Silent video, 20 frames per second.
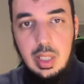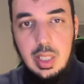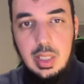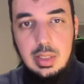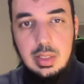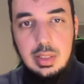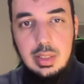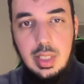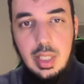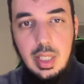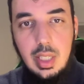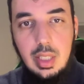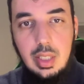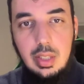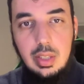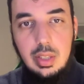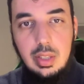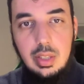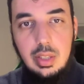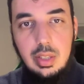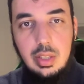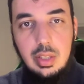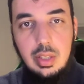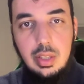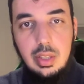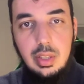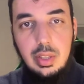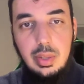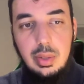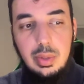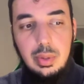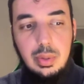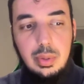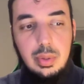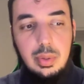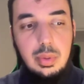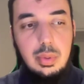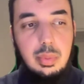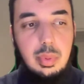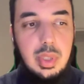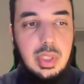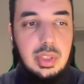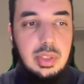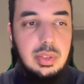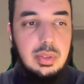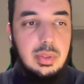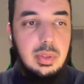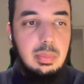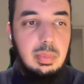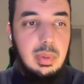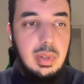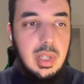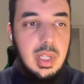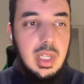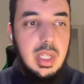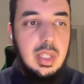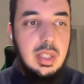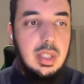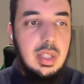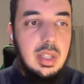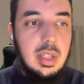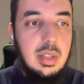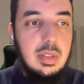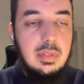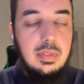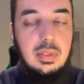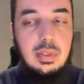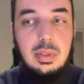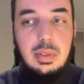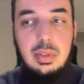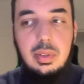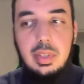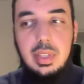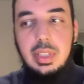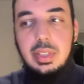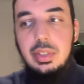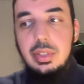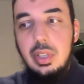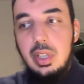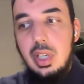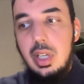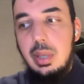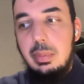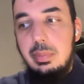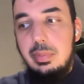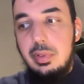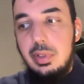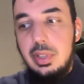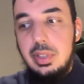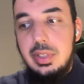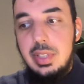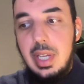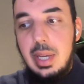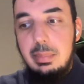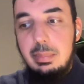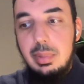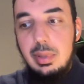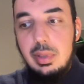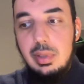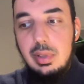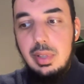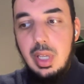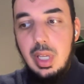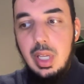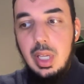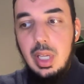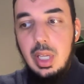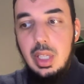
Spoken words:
Let's say you'd wish to apply for a job, for example,